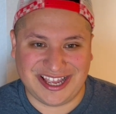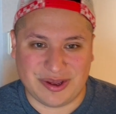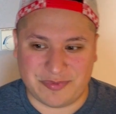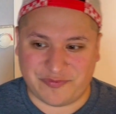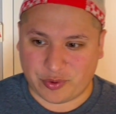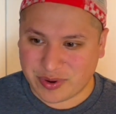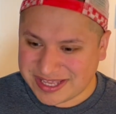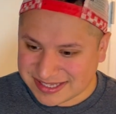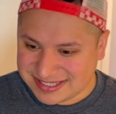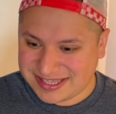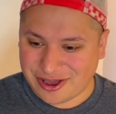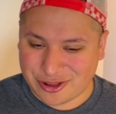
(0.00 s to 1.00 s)
Before we get
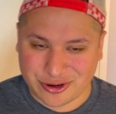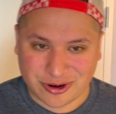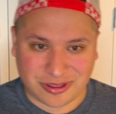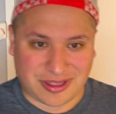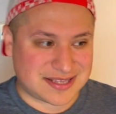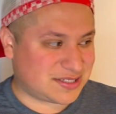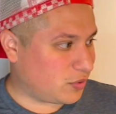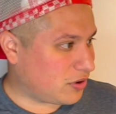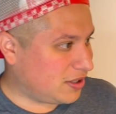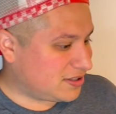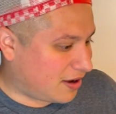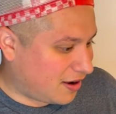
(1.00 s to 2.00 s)
to the other closet, we're
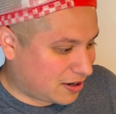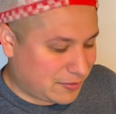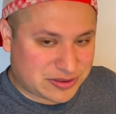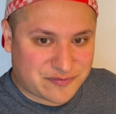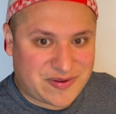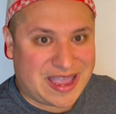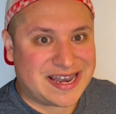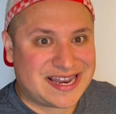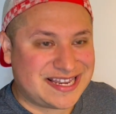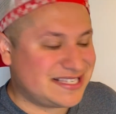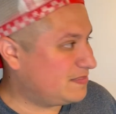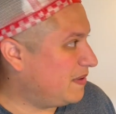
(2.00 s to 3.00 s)
going to talk about the
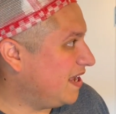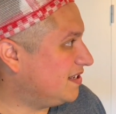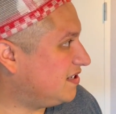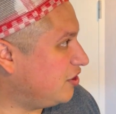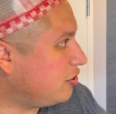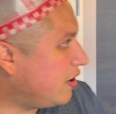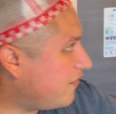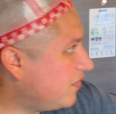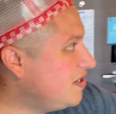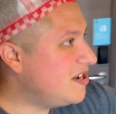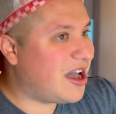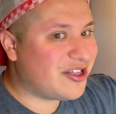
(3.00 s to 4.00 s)
vanity space here. You have
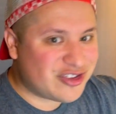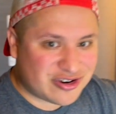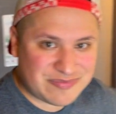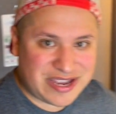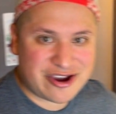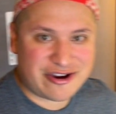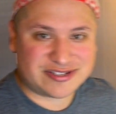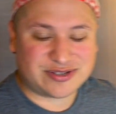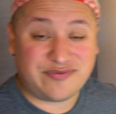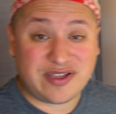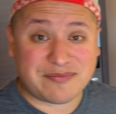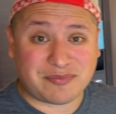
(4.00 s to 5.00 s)
another mirror, so
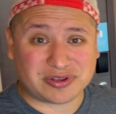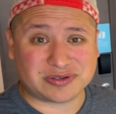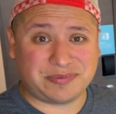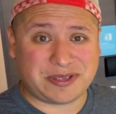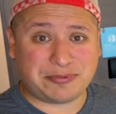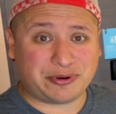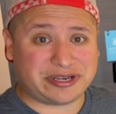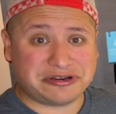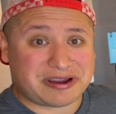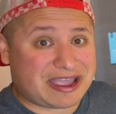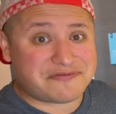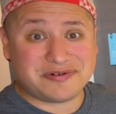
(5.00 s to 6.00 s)
if you have multiple people in
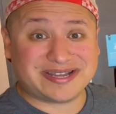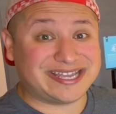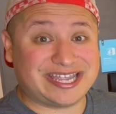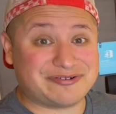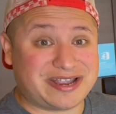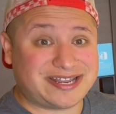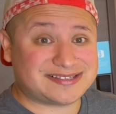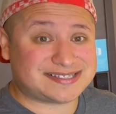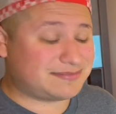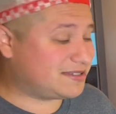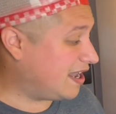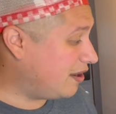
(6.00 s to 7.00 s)
here, everyone can get ready at the
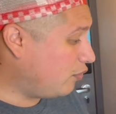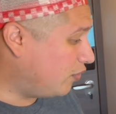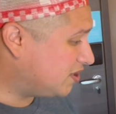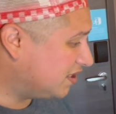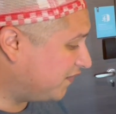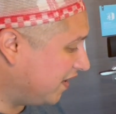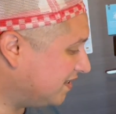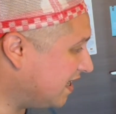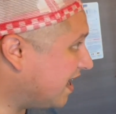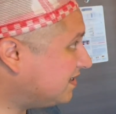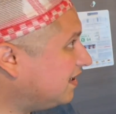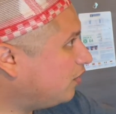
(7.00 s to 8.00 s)
same time, which is
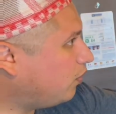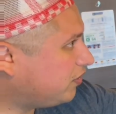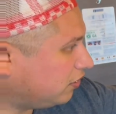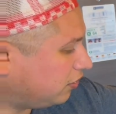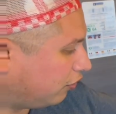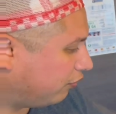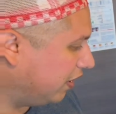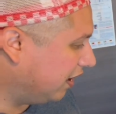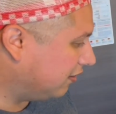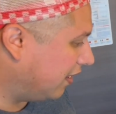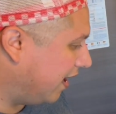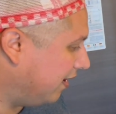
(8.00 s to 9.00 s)
fantastic, with a little
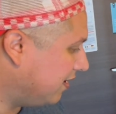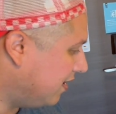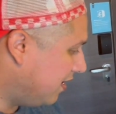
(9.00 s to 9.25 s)
ring light.